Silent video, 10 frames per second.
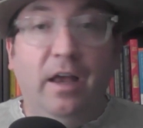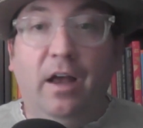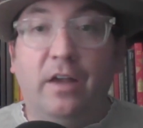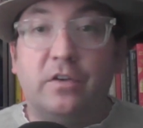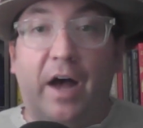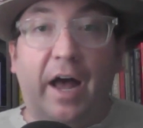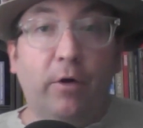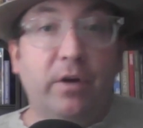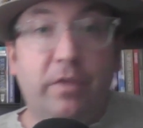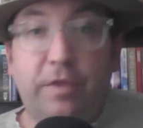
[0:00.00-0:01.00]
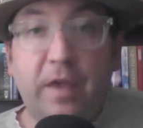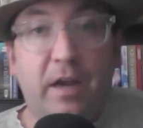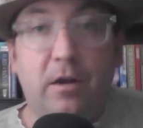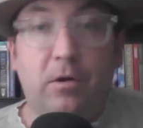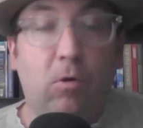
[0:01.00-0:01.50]
So I don't
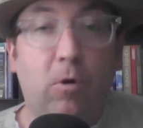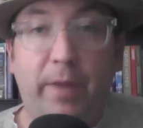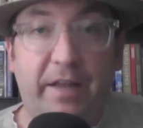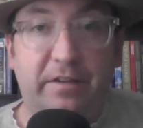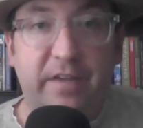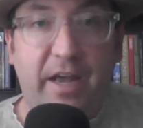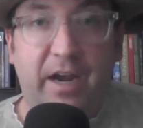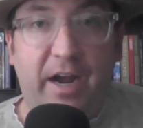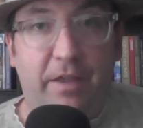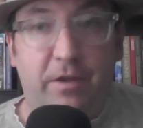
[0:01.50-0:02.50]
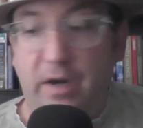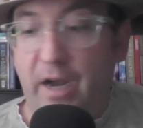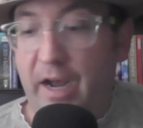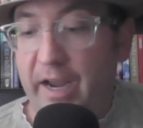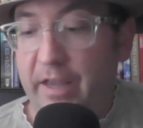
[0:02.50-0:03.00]
think Glorbad's dead either.
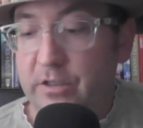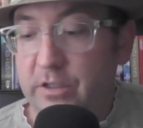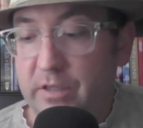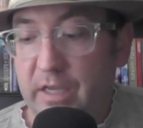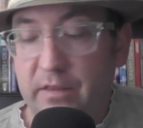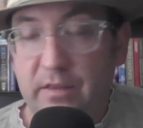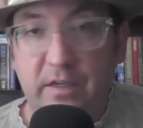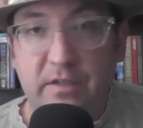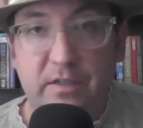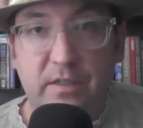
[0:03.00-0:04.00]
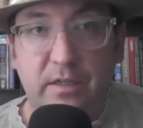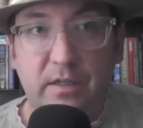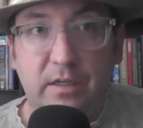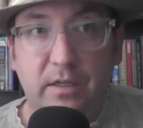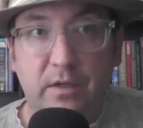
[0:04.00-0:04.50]
I just think this
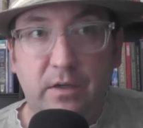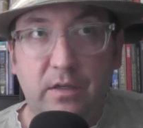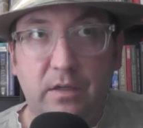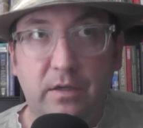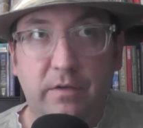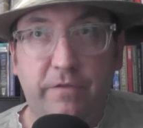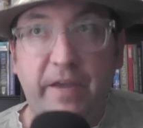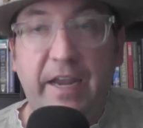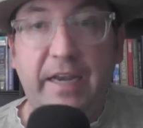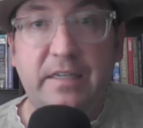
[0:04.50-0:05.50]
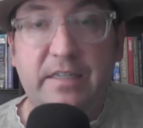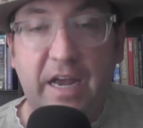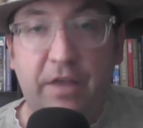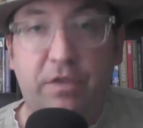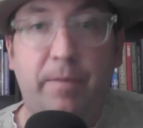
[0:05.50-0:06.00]
fake
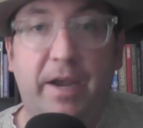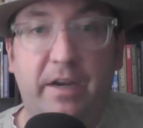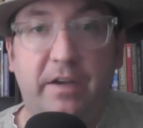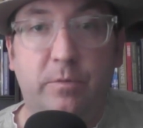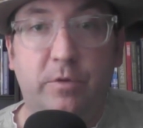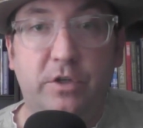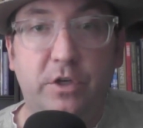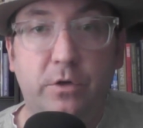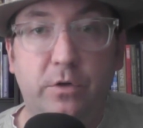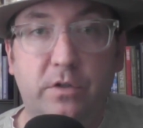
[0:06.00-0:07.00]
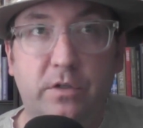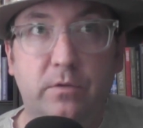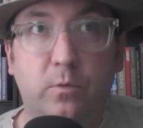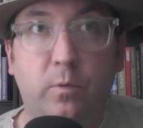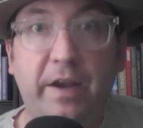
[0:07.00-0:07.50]
death mechanism was used
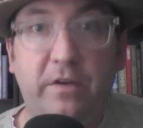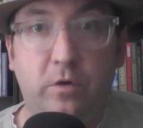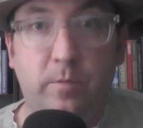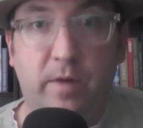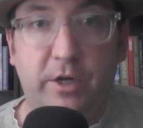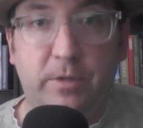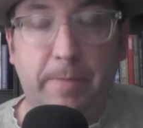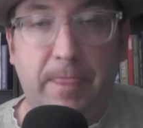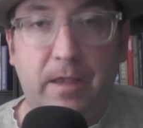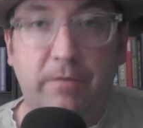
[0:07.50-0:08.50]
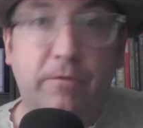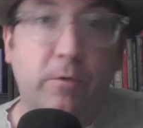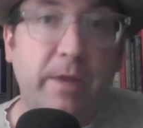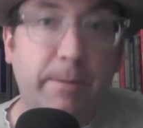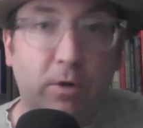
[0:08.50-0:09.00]
way too much. For
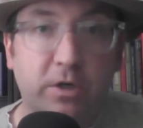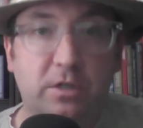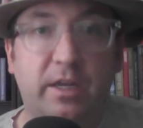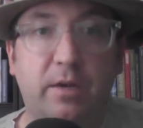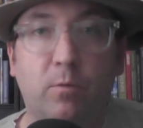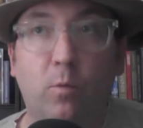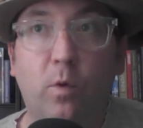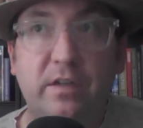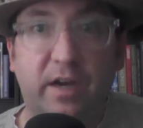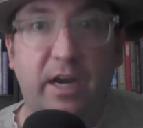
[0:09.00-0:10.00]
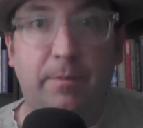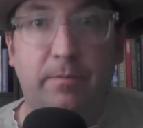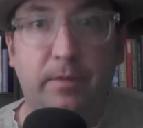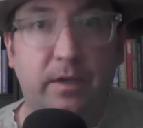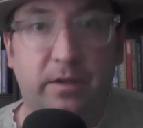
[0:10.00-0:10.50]
me personally, one
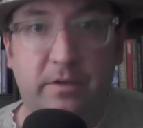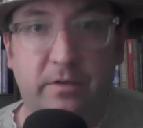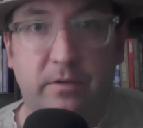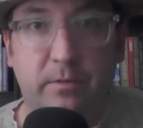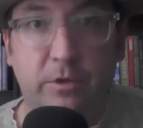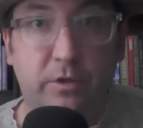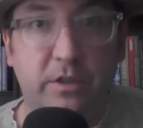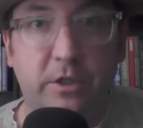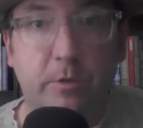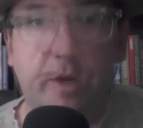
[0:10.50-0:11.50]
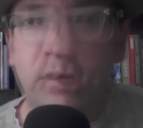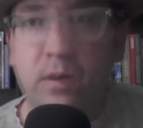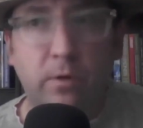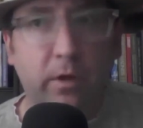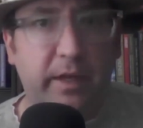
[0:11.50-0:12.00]
time is usually too
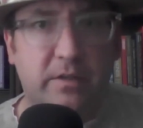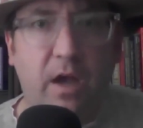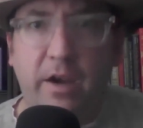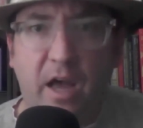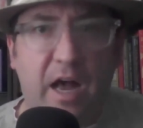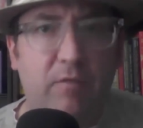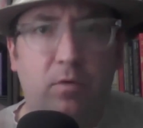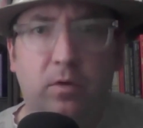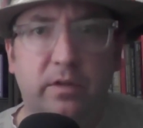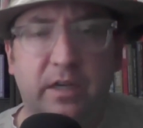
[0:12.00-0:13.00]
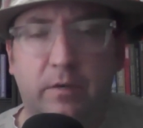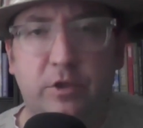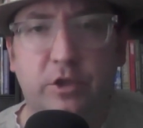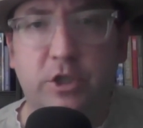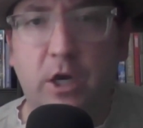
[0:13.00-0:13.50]
much. Whether that's a novel, a
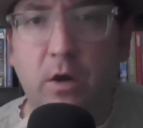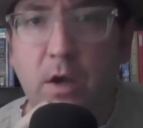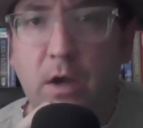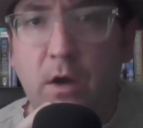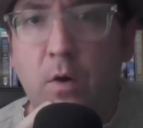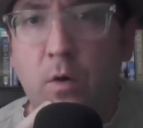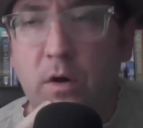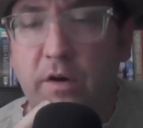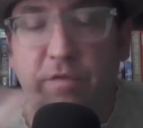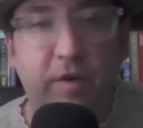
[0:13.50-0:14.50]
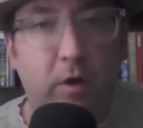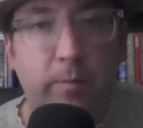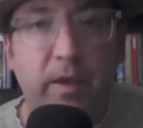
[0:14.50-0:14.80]
television show, or a film.